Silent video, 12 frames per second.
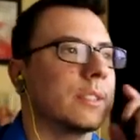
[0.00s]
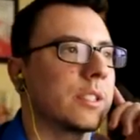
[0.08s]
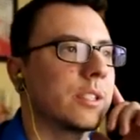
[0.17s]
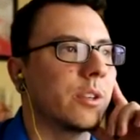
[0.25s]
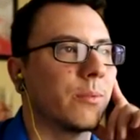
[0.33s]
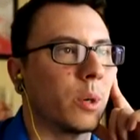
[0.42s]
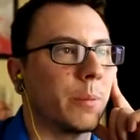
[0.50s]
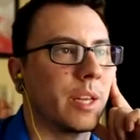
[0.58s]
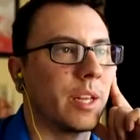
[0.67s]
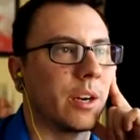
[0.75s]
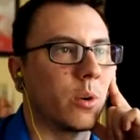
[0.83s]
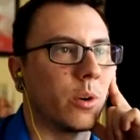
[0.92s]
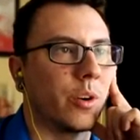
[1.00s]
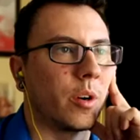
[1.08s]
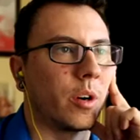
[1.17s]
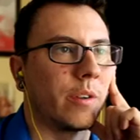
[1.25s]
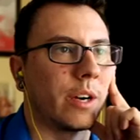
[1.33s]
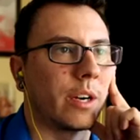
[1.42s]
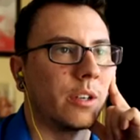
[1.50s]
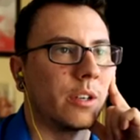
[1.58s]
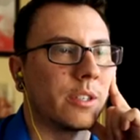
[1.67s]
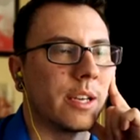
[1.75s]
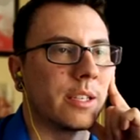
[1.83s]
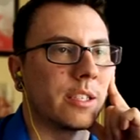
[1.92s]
this is to inform you that according to our records,